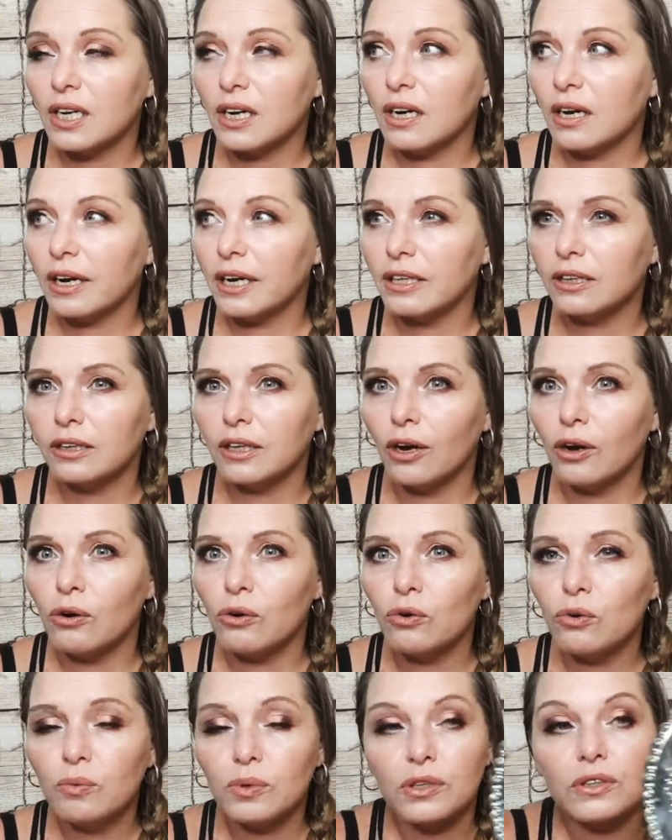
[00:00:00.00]
Eye
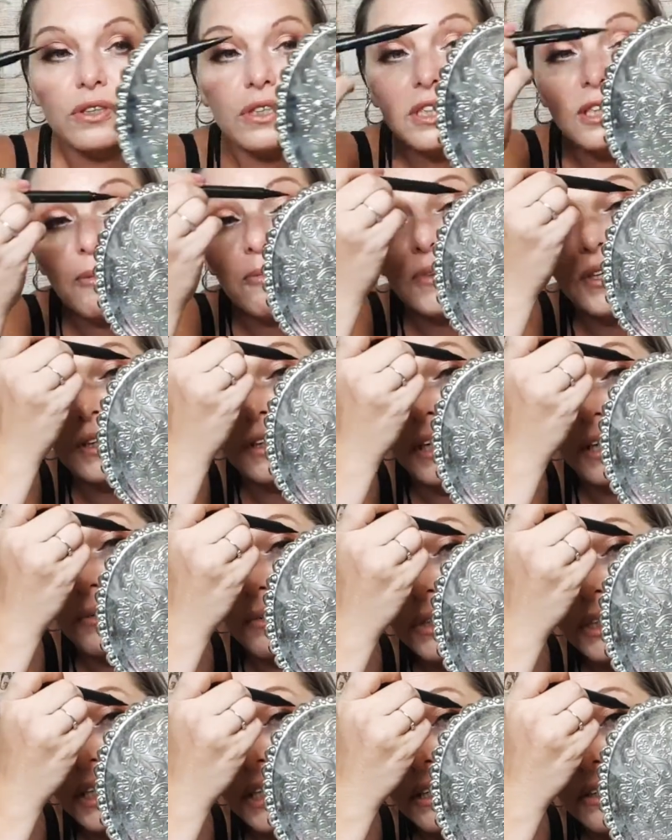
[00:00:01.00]
Lobe or something like
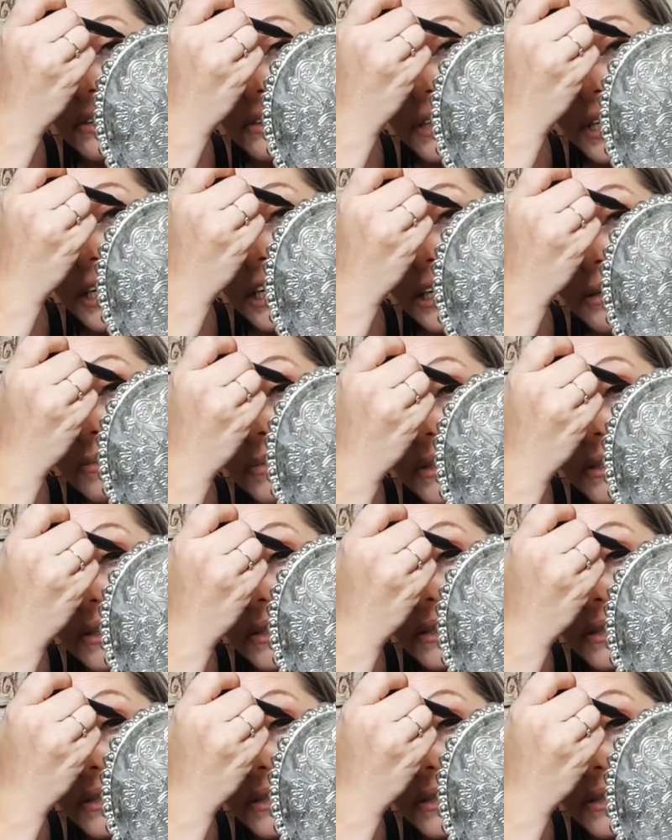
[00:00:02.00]
was that her name?